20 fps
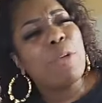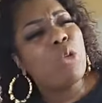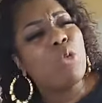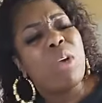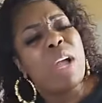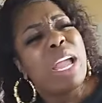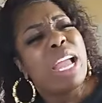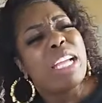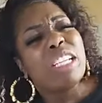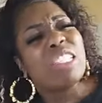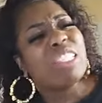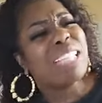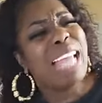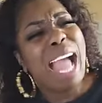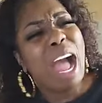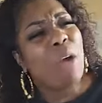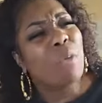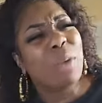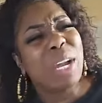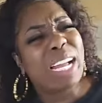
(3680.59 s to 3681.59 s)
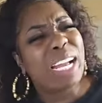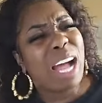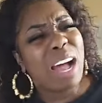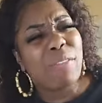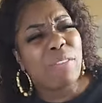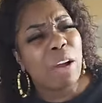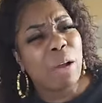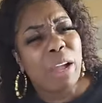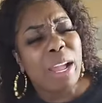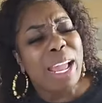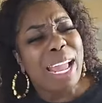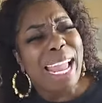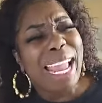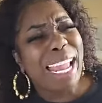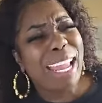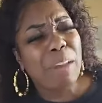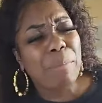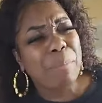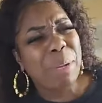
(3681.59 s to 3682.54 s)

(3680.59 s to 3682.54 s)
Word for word: You shall recover it,